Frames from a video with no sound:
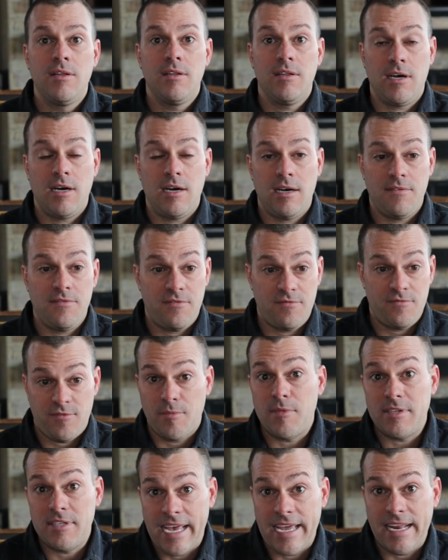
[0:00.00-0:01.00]

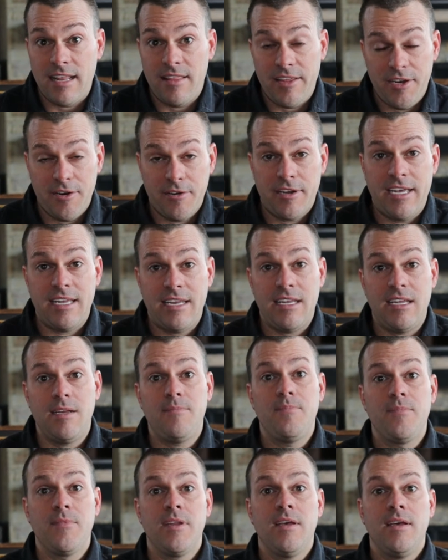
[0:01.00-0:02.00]
from the data that you're
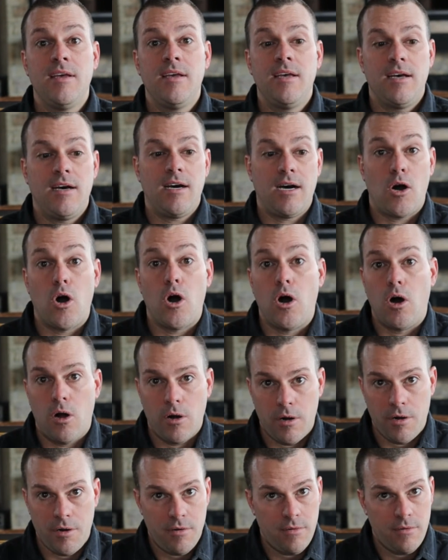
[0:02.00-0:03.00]
getting
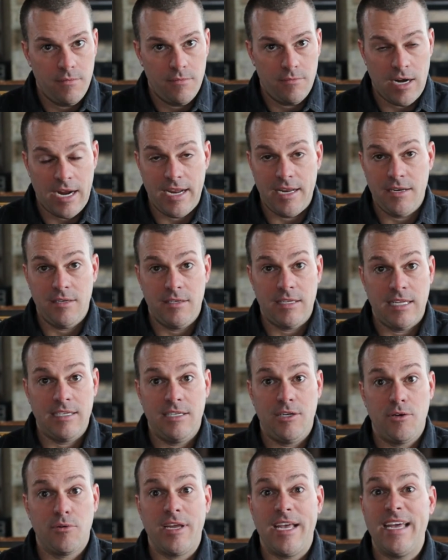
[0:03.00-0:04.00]
hard, right?
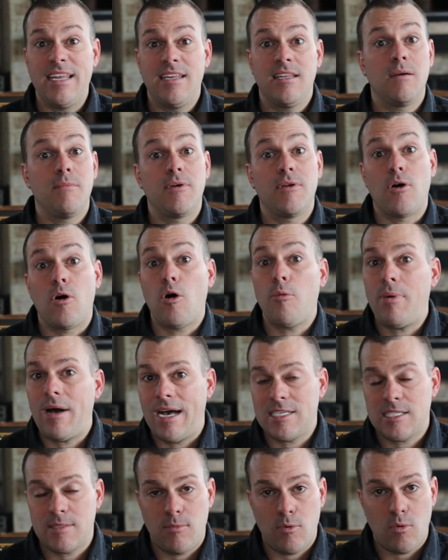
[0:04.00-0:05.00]
That you're hitting them in all
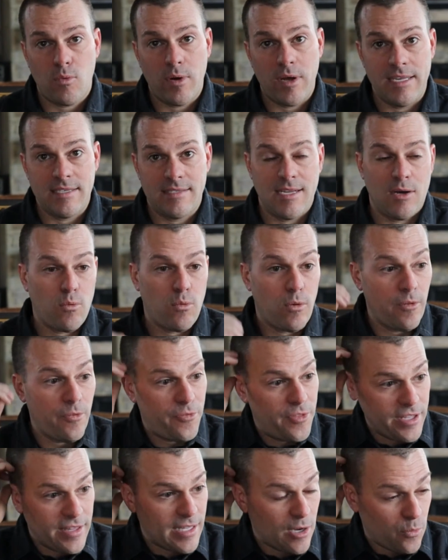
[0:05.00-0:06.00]
possible ways. Now, one
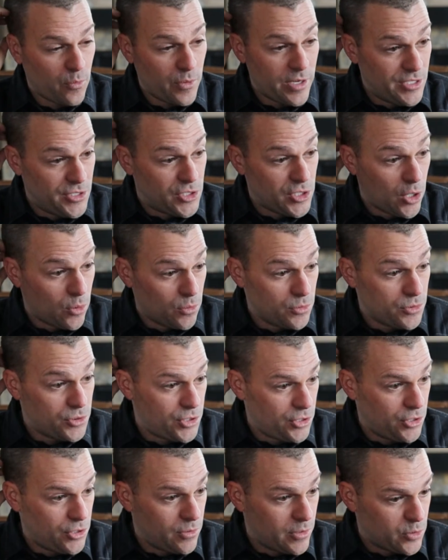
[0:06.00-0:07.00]
thing that we don't
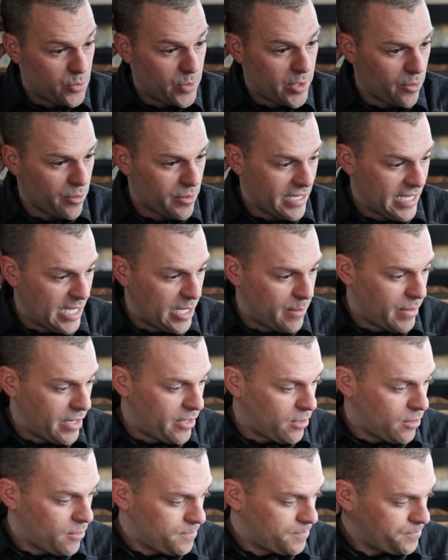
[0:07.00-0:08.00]
do is we don't
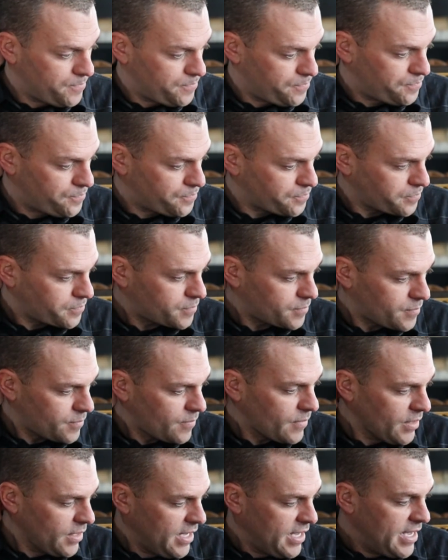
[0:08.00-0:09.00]
email.
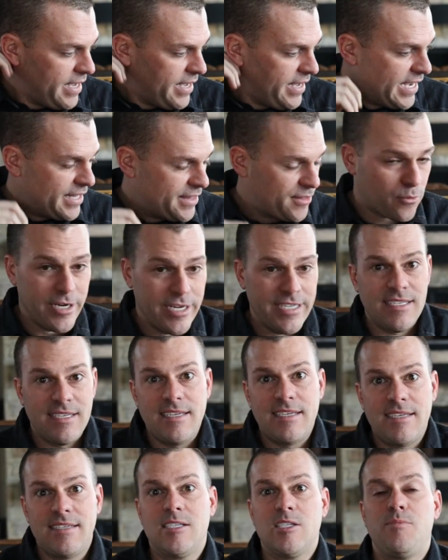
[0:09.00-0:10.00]
And the reason
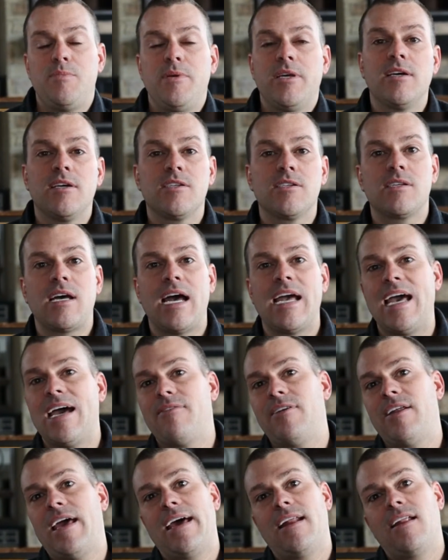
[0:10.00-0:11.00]
is because I
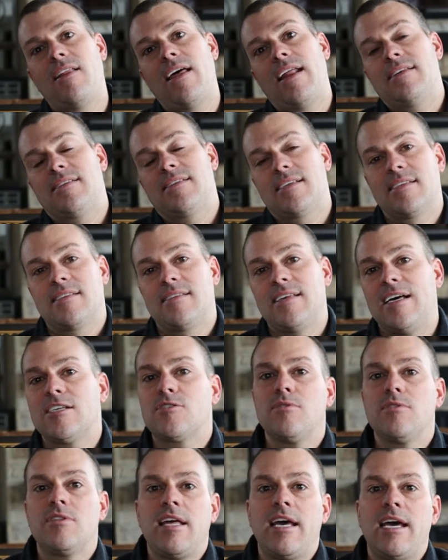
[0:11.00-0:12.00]
haven't had a lot of
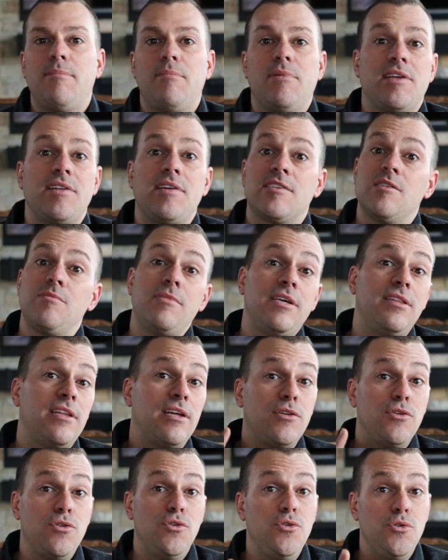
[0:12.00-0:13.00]
success with that, but that doesn't mean
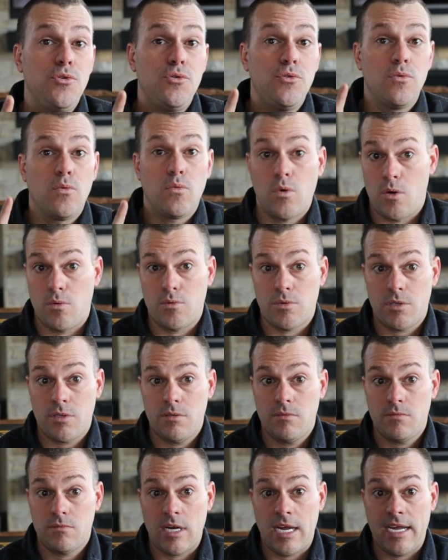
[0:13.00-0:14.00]
that you won't,
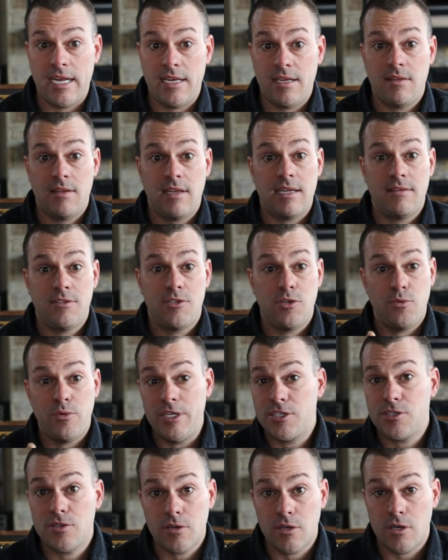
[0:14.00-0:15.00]
right? To
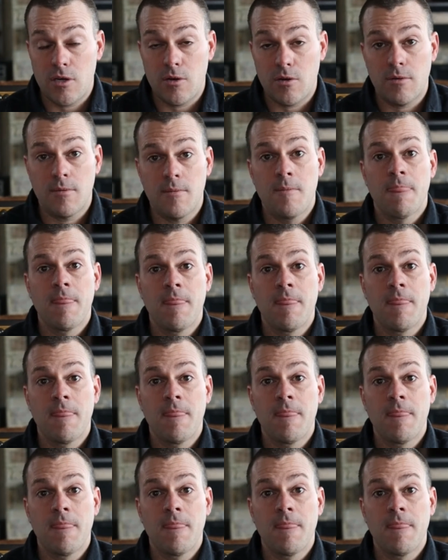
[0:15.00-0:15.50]
each their own.